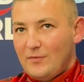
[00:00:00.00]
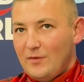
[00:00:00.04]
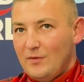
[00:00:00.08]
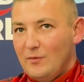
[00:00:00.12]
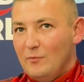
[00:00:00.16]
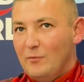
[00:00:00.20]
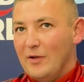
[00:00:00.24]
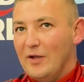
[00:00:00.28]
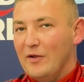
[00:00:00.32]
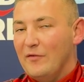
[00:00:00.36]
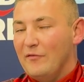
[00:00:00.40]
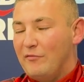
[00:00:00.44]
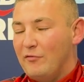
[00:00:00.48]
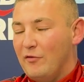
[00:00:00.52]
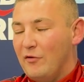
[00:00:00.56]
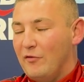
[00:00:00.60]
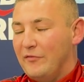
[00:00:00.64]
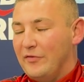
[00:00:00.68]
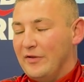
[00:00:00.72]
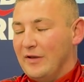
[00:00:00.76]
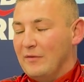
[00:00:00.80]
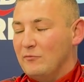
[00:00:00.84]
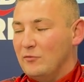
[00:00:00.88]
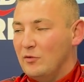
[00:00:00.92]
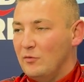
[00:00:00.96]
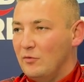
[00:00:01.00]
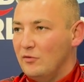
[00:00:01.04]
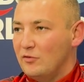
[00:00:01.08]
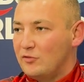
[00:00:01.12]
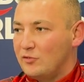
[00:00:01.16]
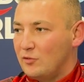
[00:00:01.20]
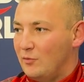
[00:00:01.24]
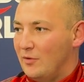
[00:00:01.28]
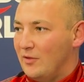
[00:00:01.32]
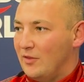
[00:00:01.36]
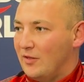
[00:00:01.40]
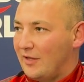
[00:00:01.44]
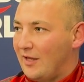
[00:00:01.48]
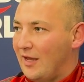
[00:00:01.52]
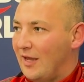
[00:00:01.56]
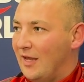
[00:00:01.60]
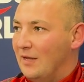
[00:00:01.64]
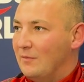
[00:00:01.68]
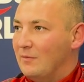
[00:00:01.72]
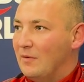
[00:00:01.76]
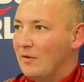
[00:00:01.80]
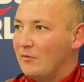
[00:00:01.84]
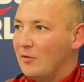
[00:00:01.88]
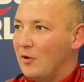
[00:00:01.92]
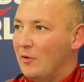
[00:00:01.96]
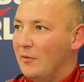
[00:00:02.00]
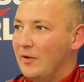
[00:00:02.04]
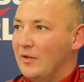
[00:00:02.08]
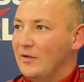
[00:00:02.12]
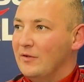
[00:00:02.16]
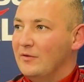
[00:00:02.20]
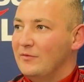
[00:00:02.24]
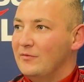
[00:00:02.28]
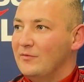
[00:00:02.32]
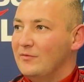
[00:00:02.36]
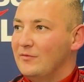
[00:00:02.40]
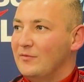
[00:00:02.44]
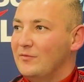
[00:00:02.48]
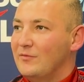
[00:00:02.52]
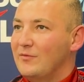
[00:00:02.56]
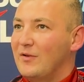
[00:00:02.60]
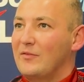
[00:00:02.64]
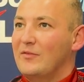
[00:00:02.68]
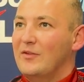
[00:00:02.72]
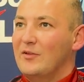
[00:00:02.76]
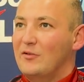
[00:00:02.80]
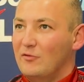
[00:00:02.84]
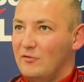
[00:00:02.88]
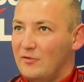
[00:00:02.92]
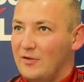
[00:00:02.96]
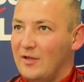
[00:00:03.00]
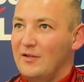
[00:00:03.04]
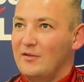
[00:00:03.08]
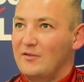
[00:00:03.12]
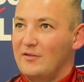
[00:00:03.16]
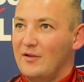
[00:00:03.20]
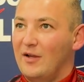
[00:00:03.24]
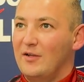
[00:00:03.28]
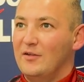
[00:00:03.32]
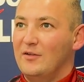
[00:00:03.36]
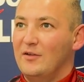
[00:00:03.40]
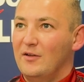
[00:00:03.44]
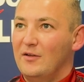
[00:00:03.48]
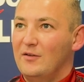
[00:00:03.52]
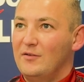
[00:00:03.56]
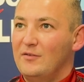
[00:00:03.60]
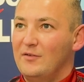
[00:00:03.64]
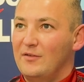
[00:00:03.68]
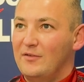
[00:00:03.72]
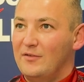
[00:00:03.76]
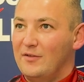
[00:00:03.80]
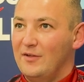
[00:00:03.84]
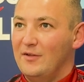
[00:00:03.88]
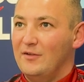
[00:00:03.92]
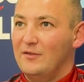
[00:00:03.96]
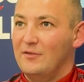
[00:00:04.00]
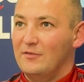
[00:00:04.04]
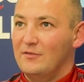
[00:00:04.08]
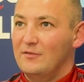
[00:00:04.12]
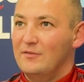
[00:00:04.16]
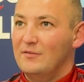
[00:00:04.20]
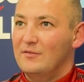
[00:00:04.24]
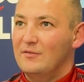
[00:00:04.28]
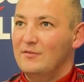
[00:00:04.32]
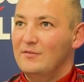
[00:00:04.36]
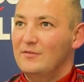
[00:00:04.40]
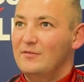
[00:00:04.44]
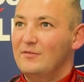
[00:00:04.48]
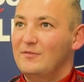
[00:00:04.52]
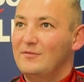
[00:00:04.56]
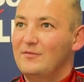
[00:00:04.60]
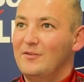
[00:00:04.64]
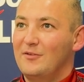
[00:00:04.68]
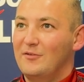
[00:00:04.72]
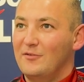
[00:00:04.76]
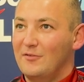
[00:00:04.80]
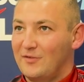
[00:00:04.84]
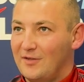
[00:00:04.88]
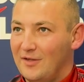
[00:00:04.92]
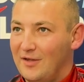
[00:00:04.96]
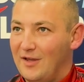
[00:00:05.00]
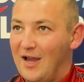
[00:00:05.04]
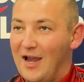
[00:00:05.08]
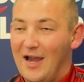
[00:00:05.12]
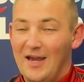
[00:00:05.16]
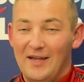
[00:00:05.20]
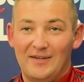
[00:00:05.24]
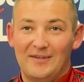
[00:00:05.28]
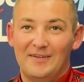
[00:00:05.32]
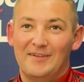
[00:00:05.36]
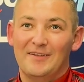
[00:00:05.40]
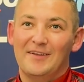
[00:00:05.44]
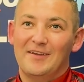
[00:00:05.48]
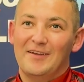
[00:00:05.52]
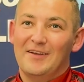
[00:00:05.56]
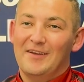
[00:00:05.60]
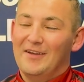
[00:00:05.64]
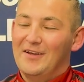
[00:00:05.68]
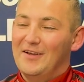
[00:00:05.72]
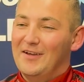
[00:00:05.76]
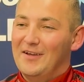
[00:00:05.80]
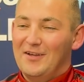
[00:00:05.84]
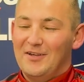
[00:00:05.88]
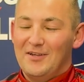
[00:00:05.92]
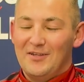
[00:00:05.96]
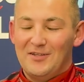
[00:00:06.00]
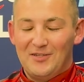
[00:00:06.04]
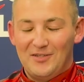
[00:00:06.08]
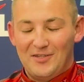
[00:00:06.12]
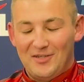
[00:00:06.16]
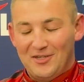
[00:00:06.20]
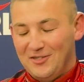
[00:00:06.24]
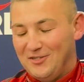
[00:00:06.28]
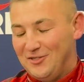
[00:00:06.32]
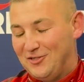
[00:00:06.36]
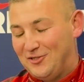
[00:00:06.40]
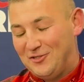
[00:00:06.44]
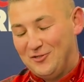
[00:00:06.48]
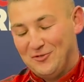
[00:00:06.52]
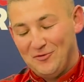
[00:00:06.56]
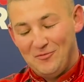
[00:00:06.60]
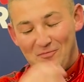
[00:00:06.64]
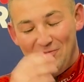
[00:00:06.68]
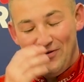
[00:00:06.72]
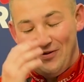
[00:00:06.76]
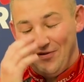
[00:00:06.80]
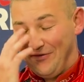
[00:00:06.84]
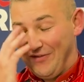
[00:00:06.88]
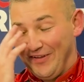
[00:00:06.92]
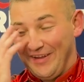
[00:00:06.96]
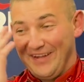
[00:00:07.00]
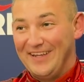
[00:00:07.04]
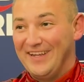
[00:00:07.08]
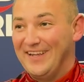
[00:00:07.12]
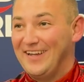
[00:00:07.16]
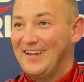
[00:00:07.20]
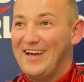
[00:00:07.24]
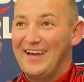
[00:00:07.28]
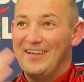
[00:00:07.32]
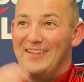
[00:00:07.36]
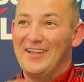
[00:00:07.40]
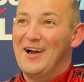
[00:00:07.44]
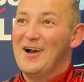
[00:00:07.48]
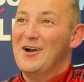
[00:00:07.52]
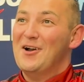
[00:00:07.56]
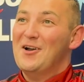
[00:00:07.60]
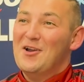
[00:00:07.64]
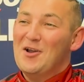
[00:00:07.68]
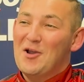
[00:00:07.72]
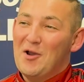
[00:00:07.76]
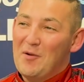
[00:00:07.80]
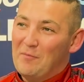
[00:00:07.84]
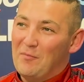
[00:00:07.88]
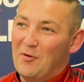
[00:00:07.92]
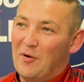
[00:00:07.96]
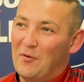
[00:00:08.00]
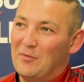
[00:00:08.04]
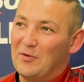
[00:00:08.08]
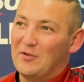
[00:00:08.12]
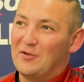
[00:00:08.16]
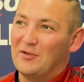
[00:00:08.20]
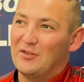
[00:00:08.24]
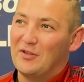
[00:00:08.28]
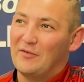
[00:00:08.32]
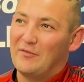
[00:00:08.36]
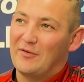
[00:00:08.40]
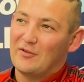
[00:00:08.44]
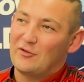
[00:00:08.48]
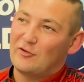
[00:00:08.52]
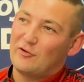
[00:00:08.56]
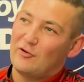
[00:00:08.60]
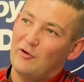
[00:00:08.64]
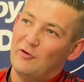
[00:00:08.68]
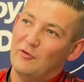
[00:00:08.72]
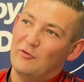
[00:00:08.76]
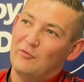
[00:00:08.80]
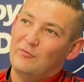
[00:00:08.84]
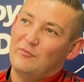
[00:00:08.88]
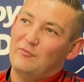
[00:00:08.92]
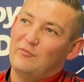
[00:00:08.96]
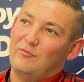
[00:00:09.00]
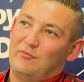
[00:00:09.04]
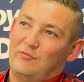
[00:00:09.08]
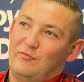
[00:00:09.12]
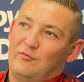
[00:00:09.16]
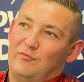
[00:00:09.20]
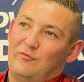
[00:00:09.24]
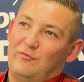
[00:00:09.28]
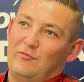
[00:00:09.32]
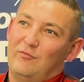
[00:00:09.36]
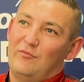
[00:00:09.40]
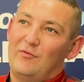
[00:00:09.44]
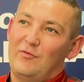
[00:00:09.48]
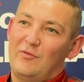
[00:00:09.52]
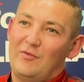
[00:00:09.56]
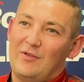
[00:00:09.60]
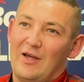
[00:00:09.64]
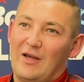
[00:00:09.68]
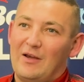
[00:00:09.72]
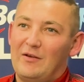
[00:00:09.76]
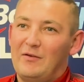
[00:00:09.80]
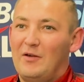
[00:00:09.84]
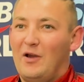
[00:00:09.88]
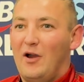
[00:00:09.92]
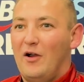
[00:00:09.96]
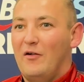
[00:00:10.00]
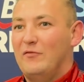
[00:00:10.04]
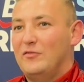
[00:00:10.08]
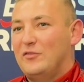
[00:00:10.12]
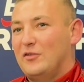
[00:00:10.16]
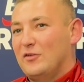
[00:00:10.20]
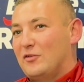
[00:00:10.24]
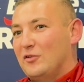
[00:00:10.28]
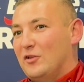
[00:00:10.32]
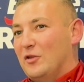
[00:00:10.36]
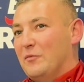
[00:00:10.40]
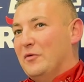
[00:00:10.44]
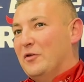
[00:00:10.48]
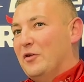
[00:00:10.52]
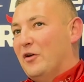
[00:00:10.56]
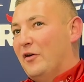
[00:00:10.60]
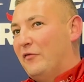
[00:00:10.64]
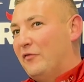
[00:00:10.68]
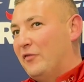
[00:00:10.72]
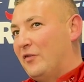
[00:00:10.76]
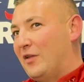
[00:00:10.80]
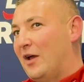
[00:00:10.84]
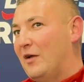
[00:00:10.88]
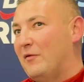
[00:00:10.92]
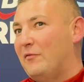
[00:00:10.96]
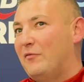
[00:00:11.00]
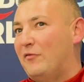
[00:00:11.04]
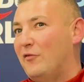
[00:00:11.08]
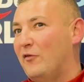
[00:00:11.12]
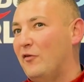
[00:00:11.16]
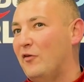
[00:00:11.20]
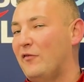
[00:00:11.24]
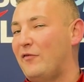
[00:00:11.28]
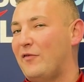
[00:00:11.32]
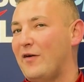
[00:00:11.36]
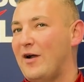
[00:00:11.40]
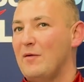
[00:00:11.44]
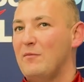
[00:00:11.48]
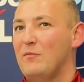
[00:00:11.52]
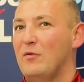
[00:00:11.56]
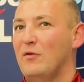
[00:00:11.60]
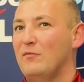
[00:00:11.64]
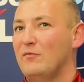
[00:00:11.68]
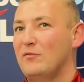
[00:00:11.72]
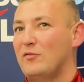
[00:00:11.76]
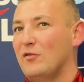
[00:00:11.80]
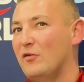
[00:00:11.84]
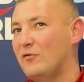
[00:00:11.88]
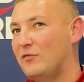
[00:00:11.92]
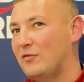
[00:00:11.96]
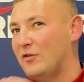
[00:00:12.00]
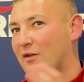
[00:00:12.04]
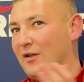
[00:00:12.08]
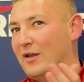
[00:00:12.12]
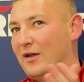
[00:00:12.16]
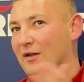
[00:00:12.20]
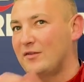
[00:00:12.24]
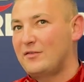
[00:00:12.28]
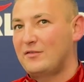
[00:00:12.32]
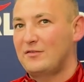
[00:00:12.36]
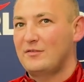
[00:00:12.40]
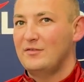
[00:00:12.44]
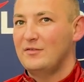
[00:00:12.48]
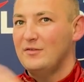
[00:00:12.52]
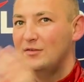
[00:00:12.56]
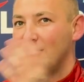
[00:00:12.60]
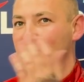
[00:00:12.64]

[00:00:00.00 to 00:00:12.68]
when I'm phoning for them doubles to win the game, I'm going, like, this will kickstart your season. And you shouldn't be thinking like that. But because I've had so, like, obviously because I've been off for like 4 or 5 months over the last,